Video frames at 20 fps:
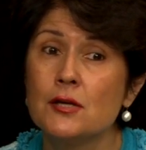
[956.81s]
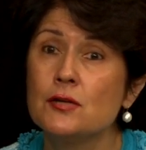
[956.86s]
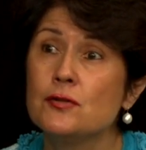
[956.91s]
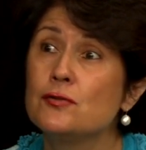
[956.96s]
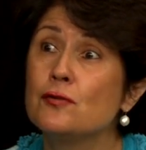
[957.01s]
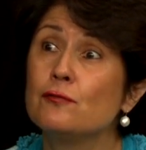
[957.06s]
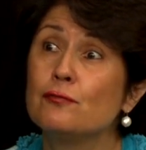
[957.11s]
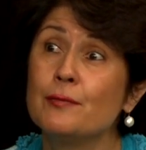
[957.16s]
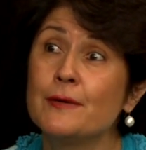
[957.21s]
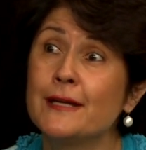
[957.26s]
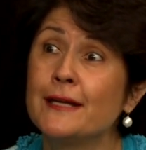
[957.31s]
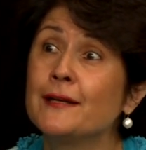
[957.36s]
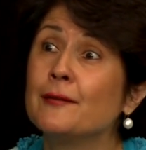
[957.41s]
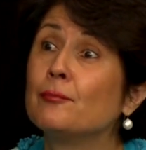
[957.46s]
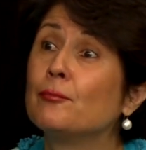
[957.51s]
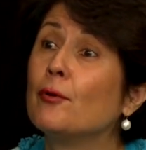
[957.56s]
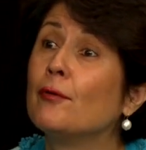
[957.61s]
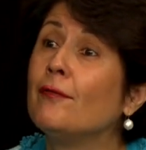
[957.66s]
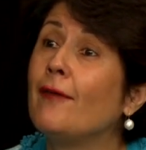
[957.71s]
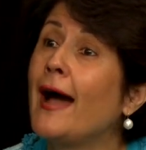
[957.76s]
So if we can
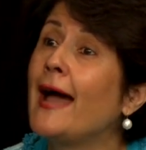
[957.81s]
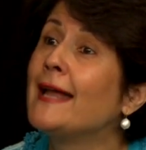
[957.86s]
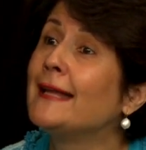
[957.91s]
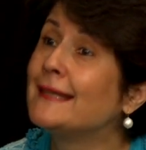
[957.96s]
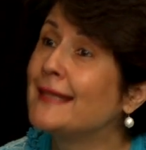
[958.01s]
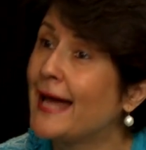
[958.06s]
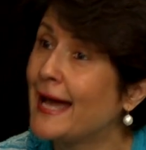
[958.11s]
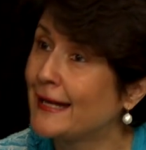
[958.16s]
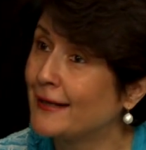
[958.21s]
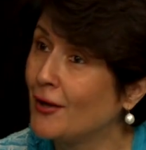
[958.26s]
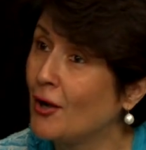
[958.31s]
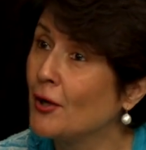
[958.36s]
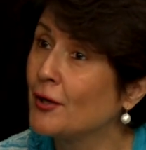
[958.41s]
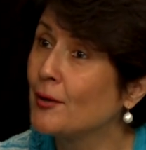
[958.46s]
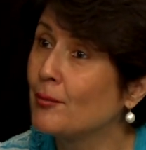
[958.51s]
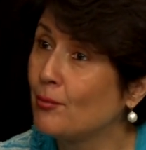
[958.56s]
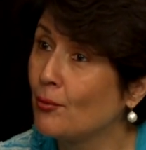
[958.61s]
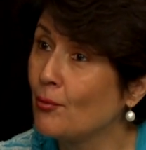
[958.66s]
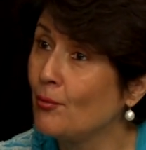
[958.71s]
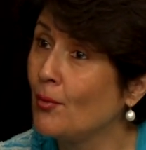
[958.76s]
provide that on
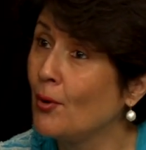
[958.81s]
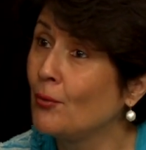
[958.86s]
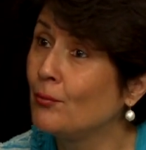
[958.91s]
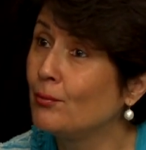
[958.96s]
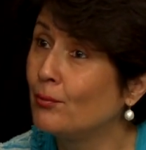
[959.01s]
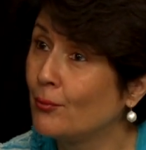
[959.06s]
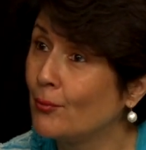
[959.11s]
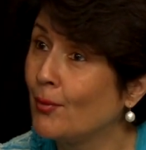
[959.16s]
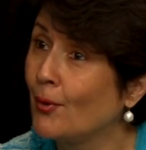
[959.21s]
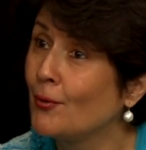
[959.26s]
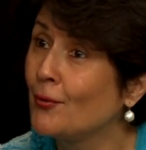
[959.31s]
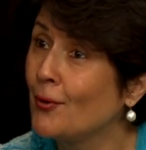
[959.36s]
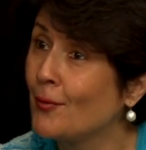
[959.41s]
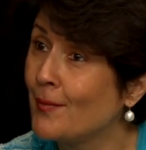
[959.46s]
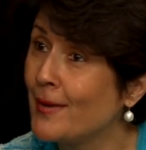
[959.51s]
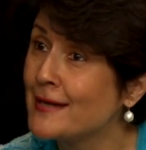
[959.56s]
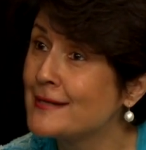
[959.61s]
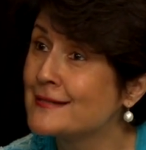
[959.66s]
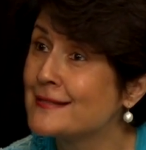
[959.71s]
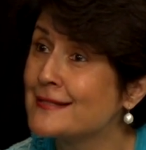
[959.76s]
a pro bono
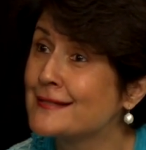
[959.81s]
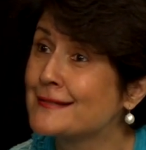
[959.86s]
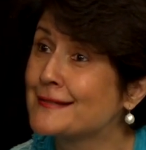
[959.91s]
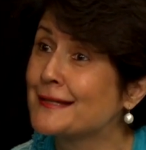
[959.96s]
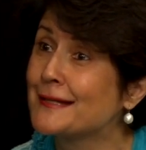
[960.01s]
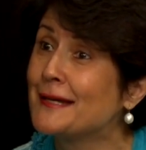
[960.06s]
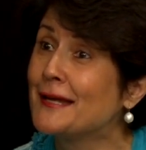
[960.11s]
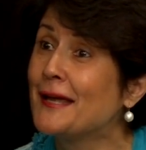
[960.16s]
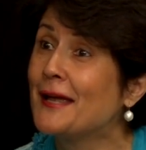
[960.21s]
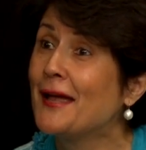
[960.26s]
basis